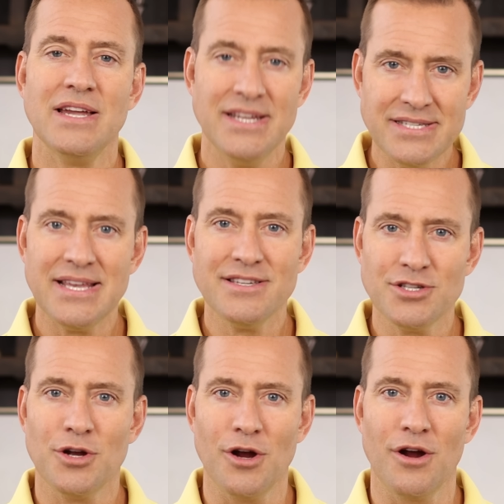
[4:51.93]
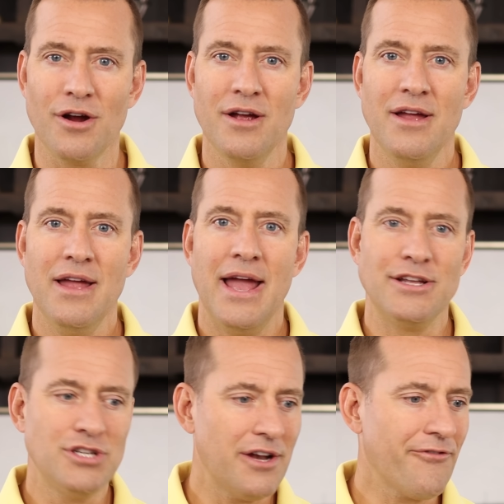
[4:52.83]
and he says to her,
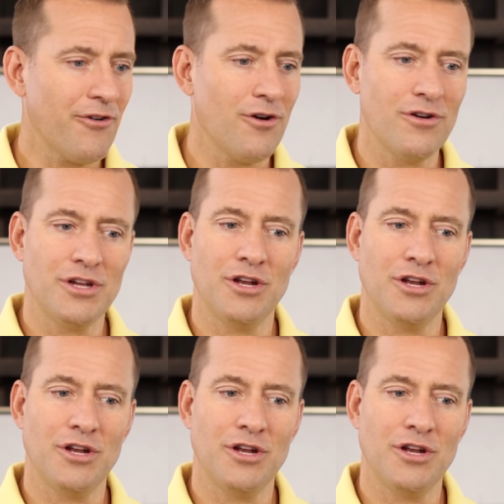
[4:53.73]
Hey, Jennifer,